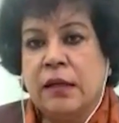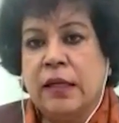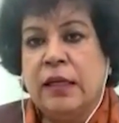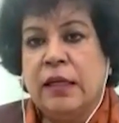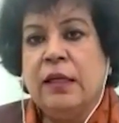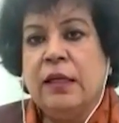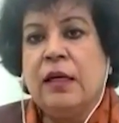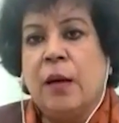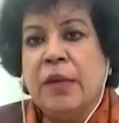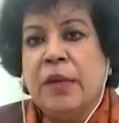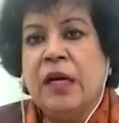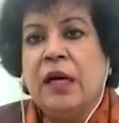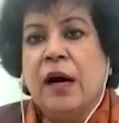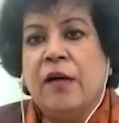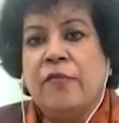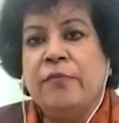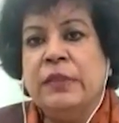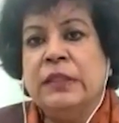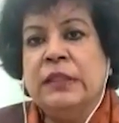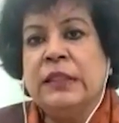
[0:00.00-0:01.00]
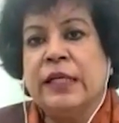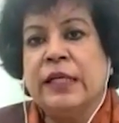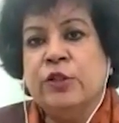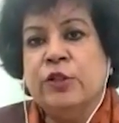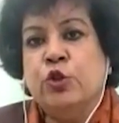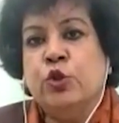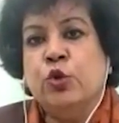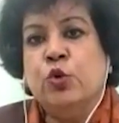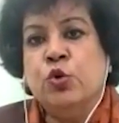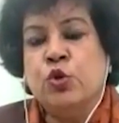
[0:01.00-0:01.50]
incoming government
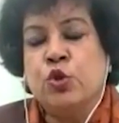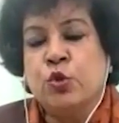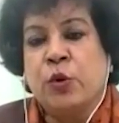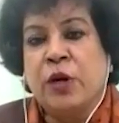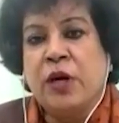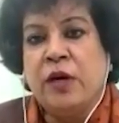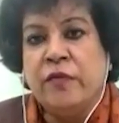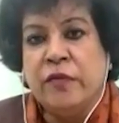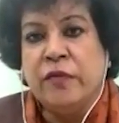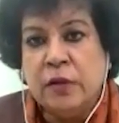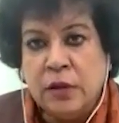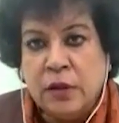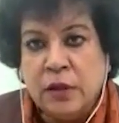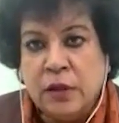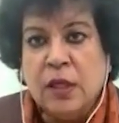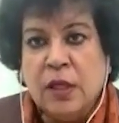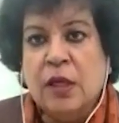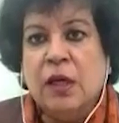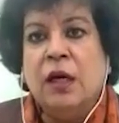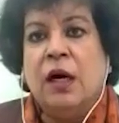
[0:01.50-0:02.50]
can do to even